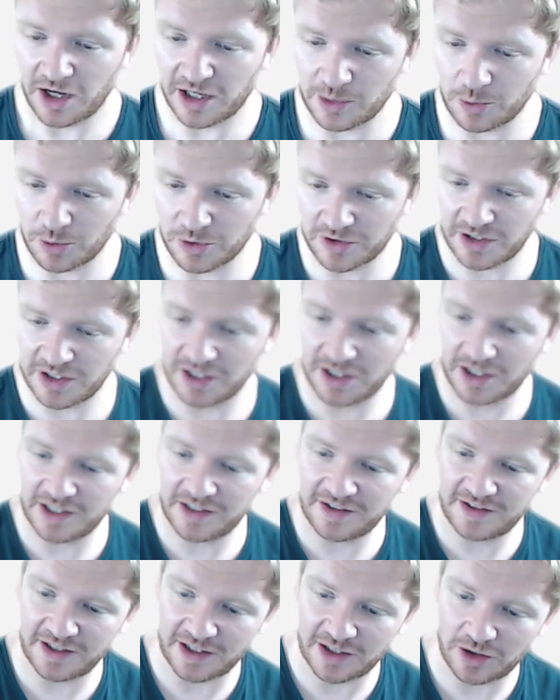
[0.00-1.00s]
And I want the
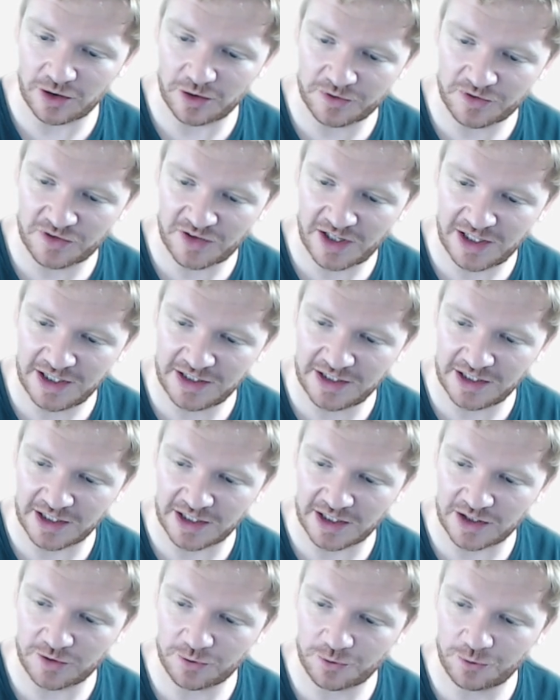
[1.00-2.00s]
idea of
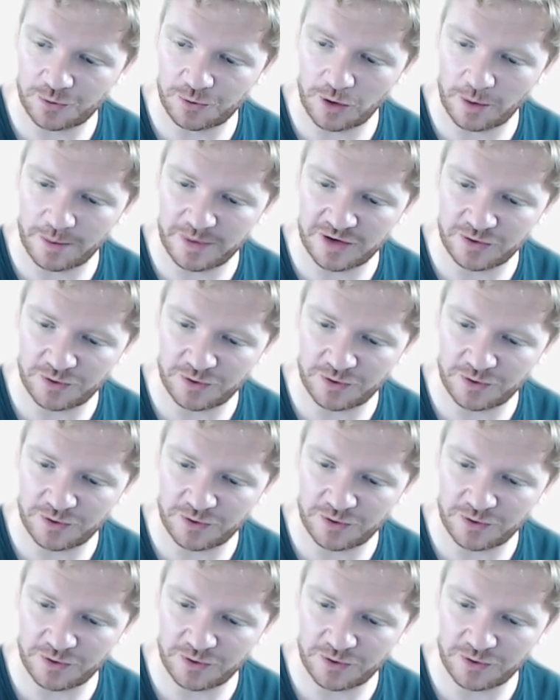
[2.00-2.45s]
taking it from